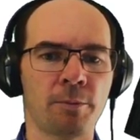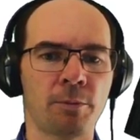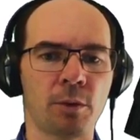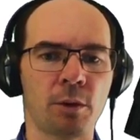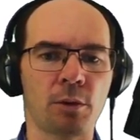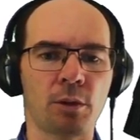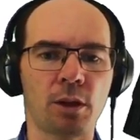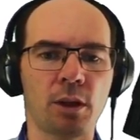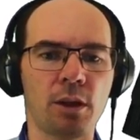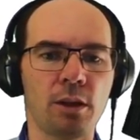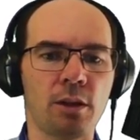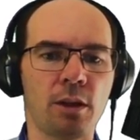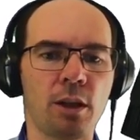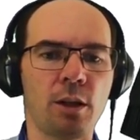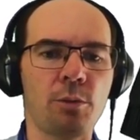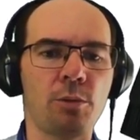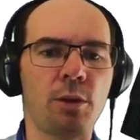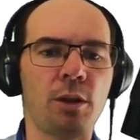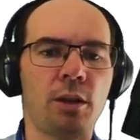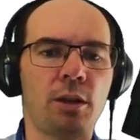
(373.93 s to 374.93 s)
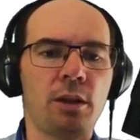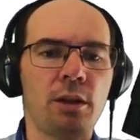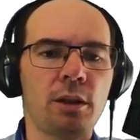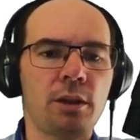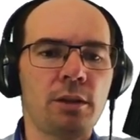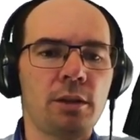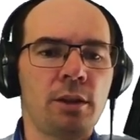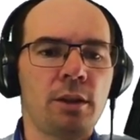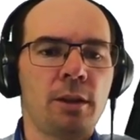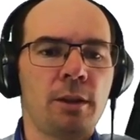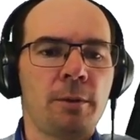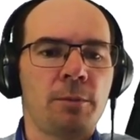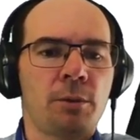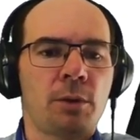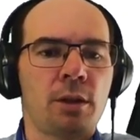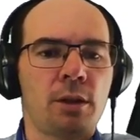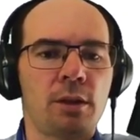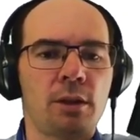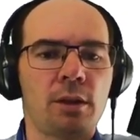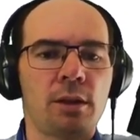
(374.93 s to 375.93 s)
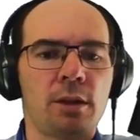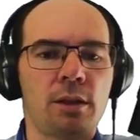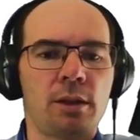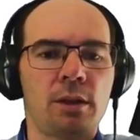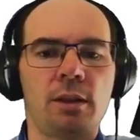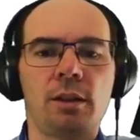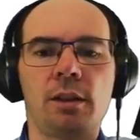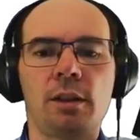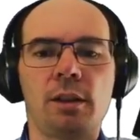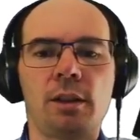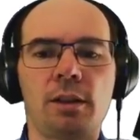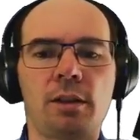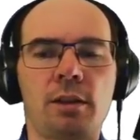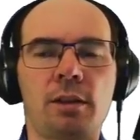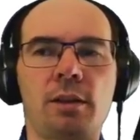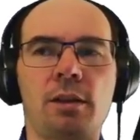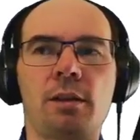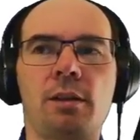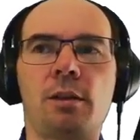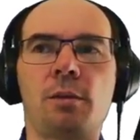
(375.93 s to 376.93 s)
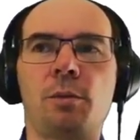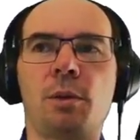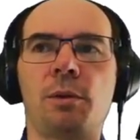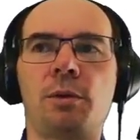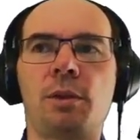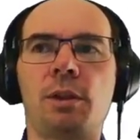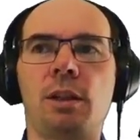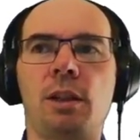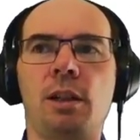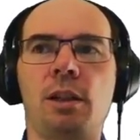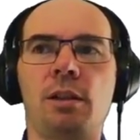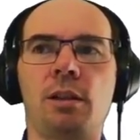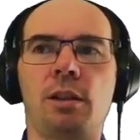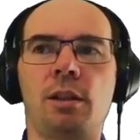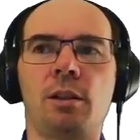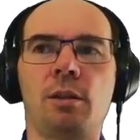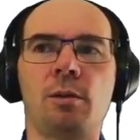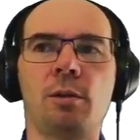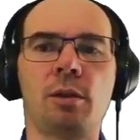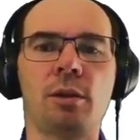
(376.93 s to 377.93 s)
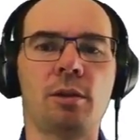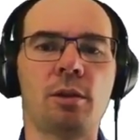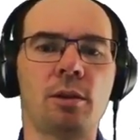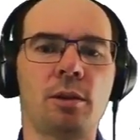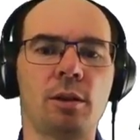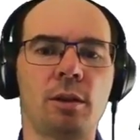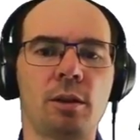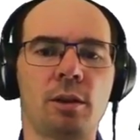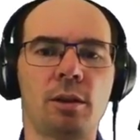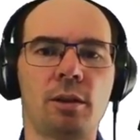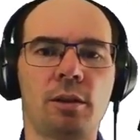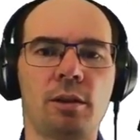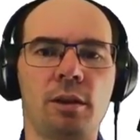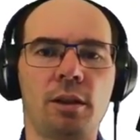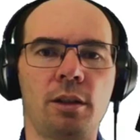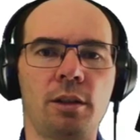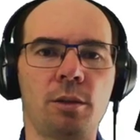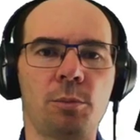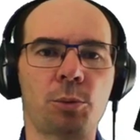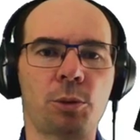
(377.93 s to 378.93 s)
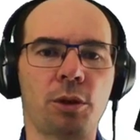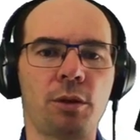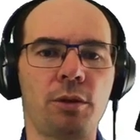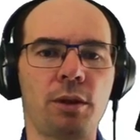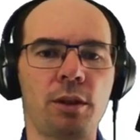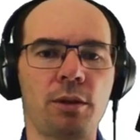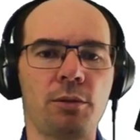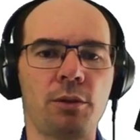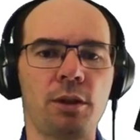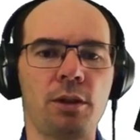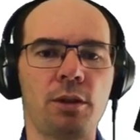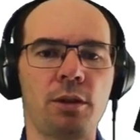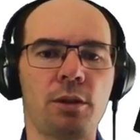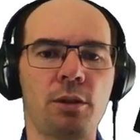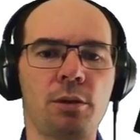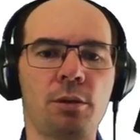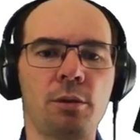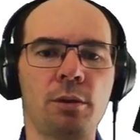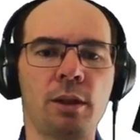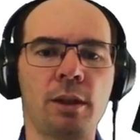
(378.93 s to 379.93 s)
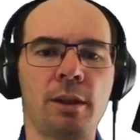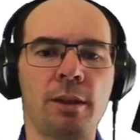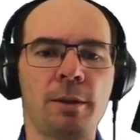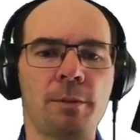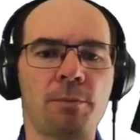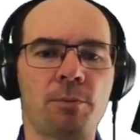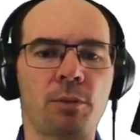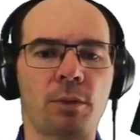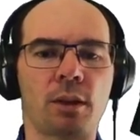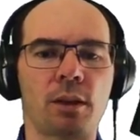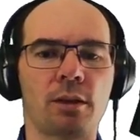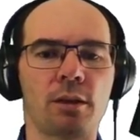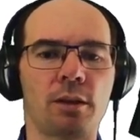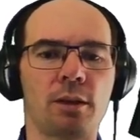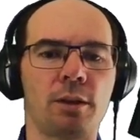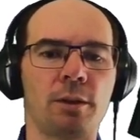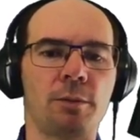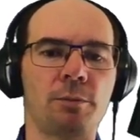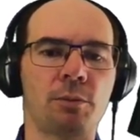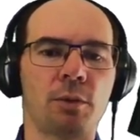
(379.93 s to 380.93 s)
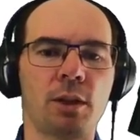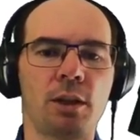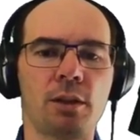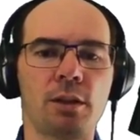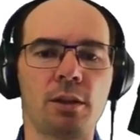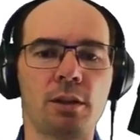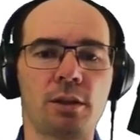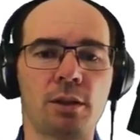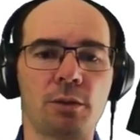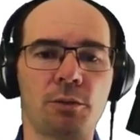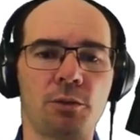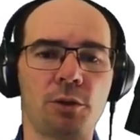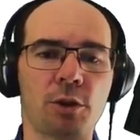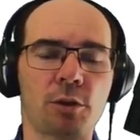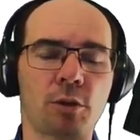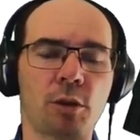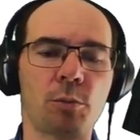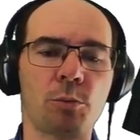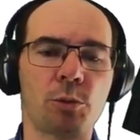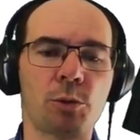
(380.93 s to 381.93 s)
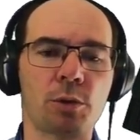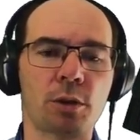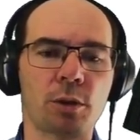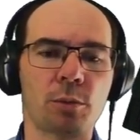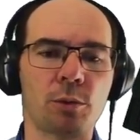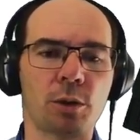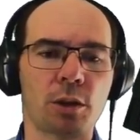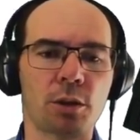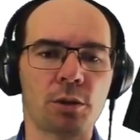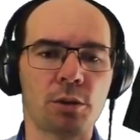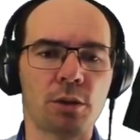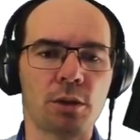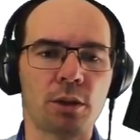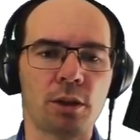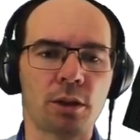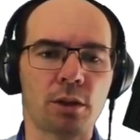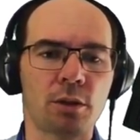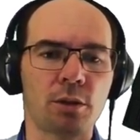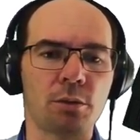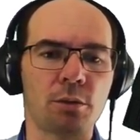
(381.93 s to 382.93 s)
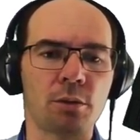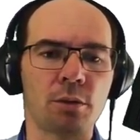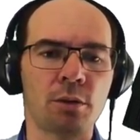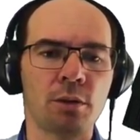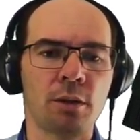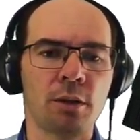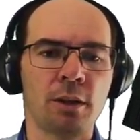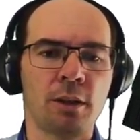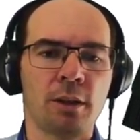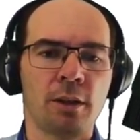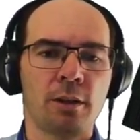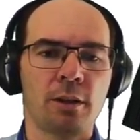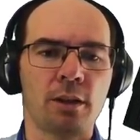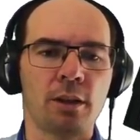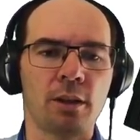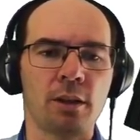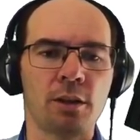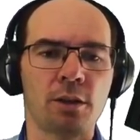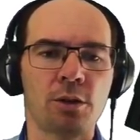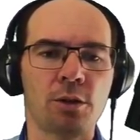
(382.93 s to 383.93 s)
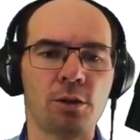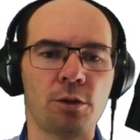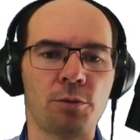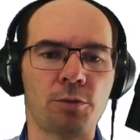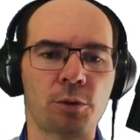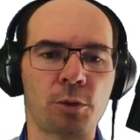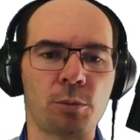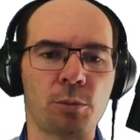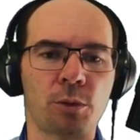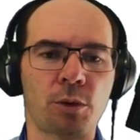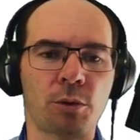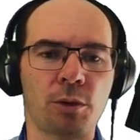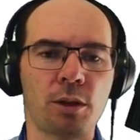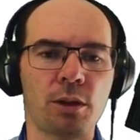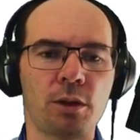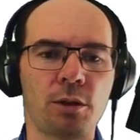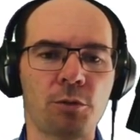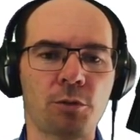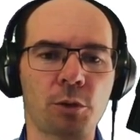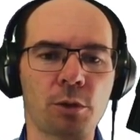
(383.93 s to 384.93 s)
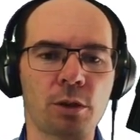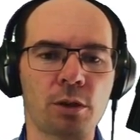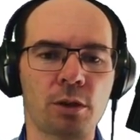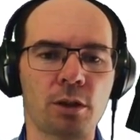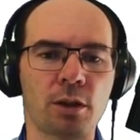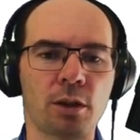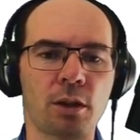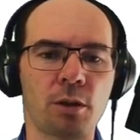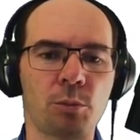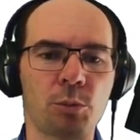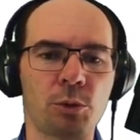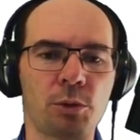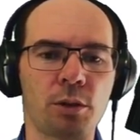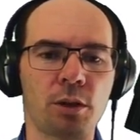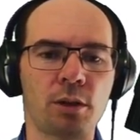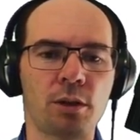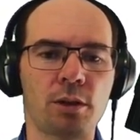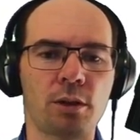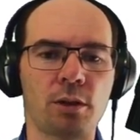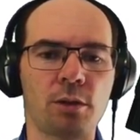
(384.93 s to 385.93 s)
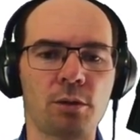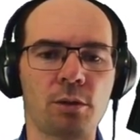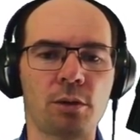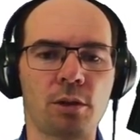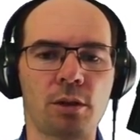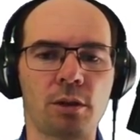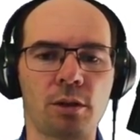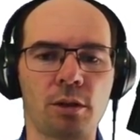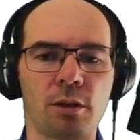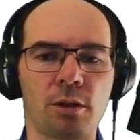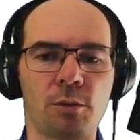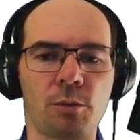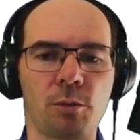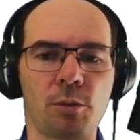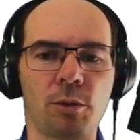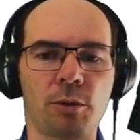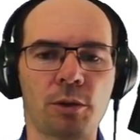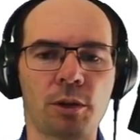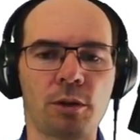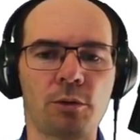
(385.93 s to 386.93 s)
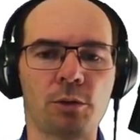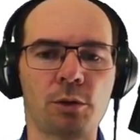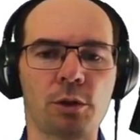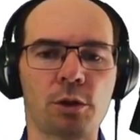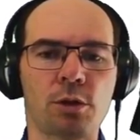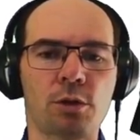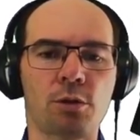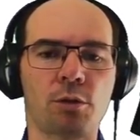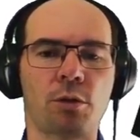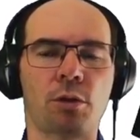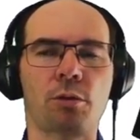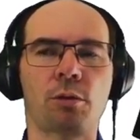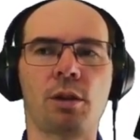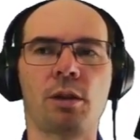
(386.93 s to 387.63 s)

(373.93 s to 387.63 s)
Okay, and here we are. As we've seen in the previous video, it is very important where you start Newton. And so from 3 different starting points, we've converged to 3